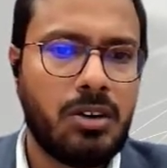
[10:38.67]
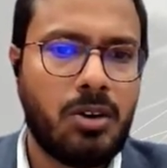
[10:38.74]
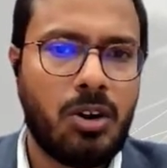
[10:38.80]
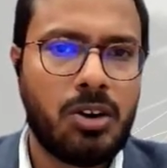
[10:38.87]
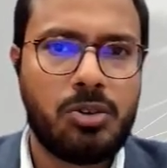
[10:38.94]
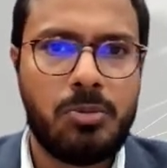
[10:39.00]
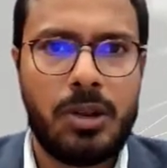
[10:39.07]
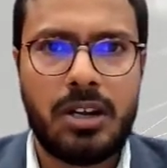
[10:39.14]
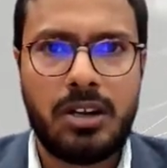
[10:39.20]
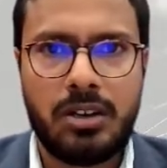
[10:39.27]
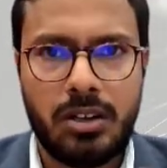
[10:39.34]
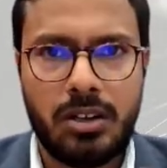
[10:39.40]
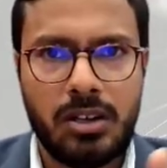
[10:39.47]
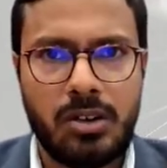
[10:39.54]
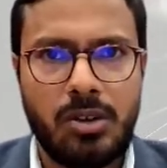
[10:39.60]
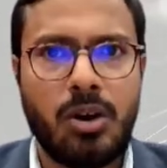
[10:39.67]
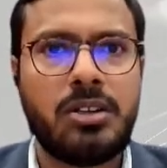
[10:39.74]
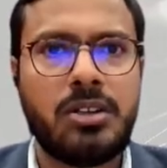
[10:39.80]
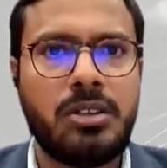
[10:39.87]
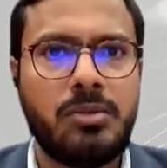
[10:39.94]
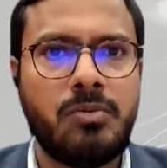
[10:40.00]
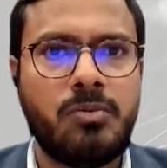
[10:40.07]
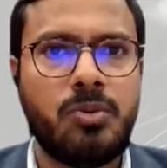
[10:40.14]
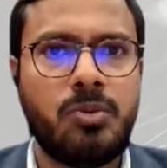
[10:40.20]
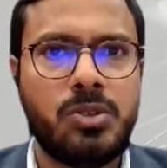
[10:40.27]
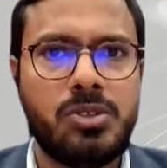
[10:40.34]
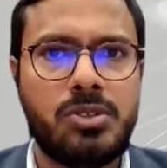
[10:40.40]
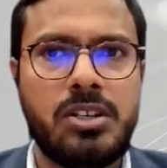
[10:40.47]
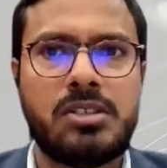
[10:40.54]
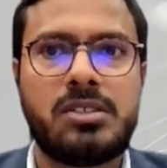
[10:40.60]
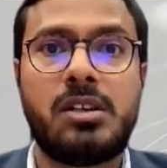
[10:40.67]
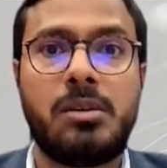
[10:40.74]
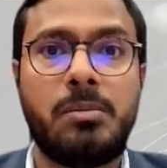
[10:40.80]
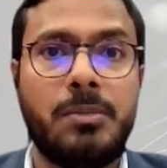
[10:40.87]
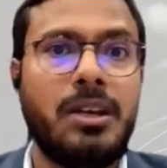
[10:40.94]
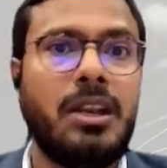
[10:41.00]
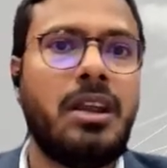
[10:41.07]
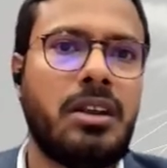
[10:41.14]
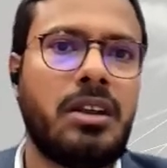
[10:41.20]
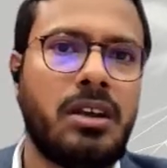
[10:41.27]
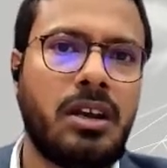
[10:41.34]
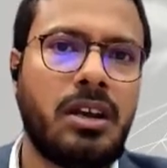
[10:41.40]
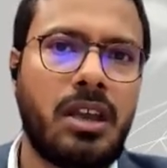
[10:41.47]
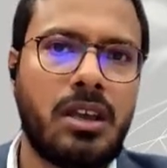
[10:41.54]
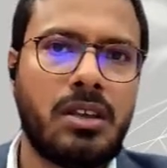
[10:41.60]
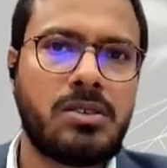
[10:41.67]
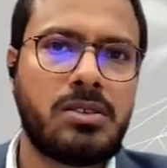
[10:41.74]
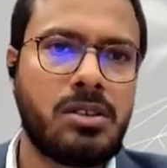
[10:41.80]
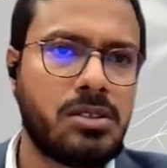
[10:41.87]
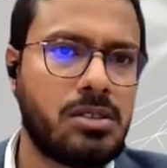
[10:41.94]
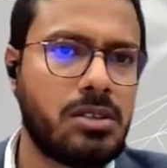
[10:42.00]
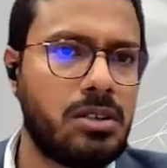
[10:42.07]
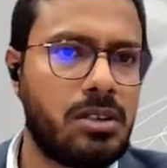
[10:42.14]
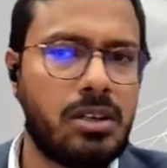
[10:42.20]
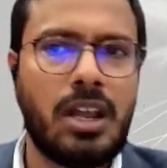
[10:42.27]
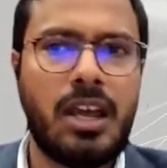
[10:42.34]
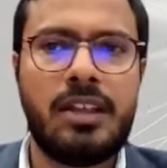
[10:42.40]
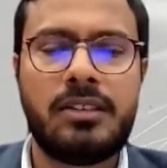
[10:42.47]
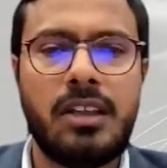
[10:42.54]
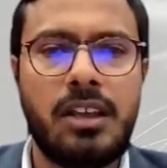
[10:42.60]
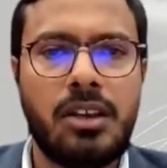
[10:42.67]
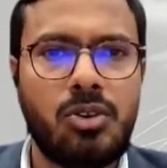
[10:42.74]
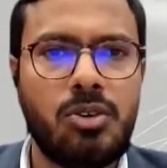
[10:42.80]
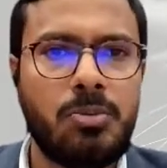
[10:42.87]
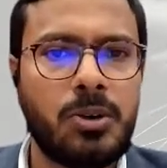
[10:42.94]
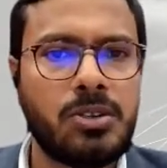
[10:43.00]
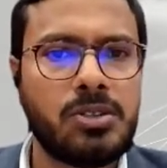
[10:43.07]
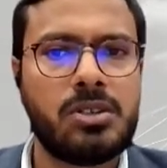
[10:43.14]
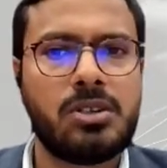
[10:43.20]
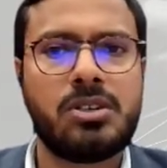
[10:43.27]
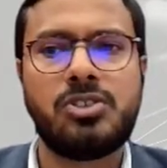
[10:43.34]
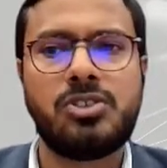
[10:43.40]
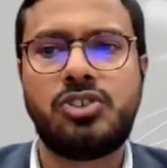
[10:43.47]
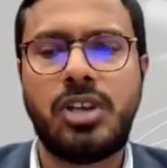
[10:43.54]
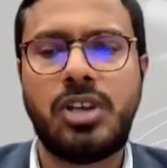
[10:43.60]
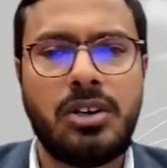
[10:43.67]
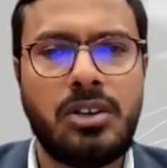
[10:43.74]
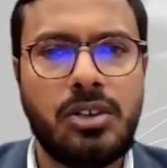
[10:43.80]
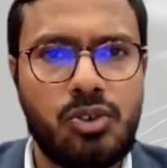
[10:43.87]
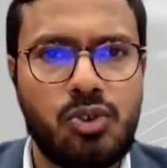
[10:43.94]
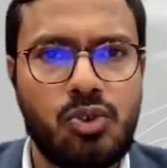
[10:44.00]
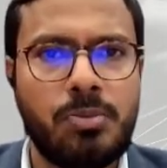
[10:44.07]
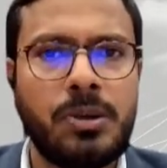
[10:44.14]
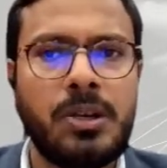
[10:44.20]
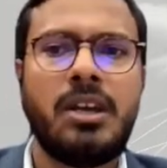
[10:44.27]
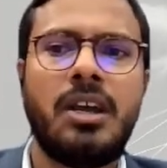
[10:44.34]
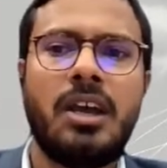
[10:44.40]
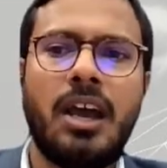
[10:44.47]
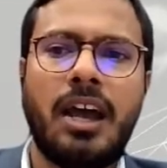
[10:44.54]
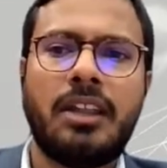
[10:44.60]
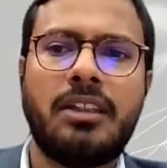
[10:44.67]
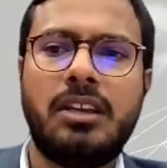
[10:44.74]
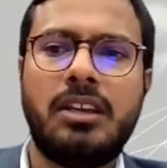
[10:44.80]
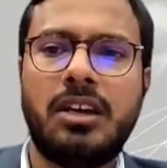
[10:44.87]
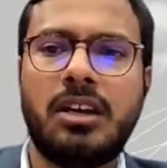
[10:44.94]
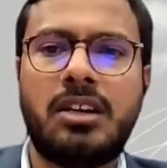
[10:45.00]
automated algorithm was discriminating against a certain ethnic group or a certain gender group. And